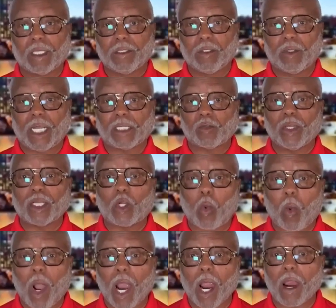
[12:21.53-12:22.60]
You got to
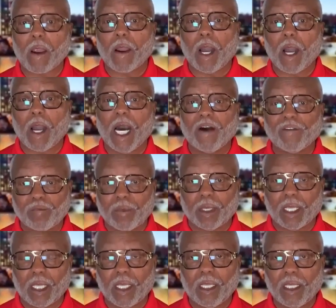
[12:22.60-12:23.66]
inquire of
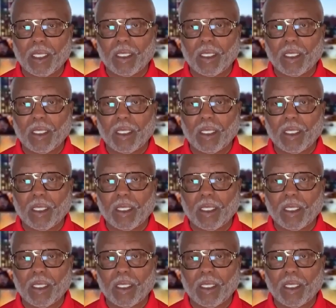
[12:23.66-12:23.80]
me